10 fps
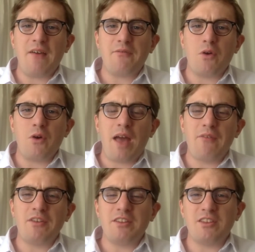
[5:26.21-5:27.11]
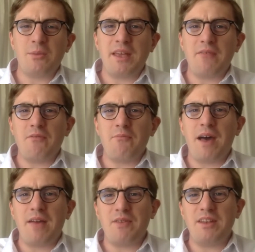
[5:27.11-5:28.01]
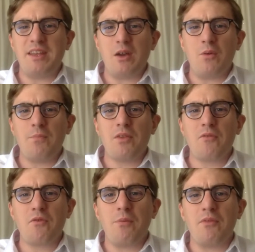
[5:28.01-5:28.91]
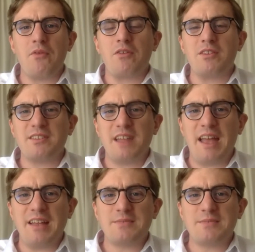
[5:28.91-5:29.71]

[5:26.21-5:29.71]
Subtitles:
for evidence to be given by video from the foreign state.